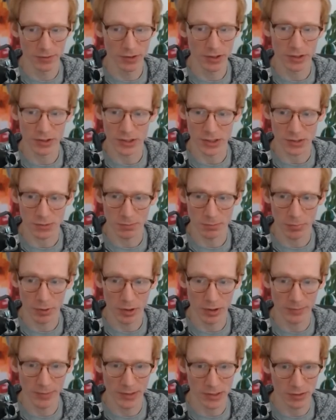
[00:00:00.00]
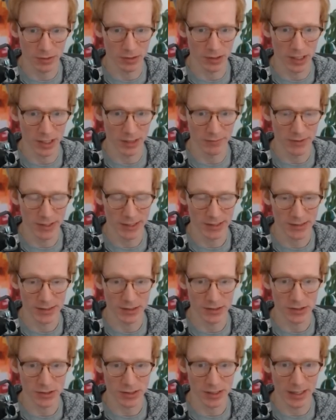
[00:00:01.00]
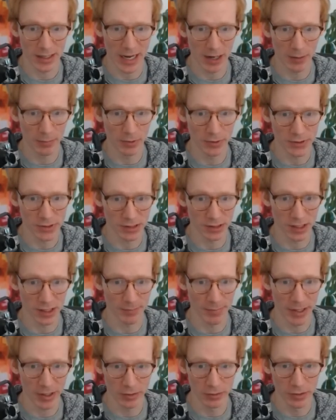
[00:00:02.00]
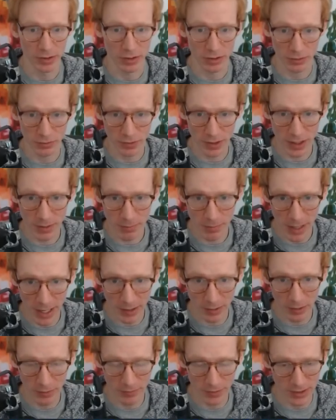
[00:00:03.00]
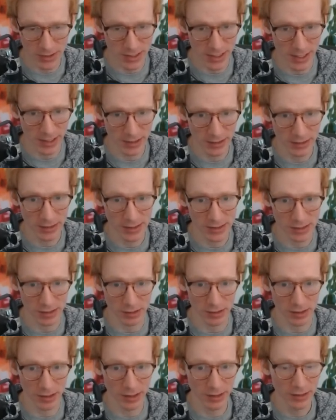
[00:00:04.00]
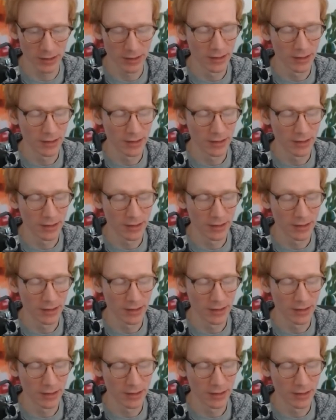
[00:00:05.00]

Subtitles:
You can just put him into a lot of decks and he just outputs a lot of power. 3 power for 10 is a lot.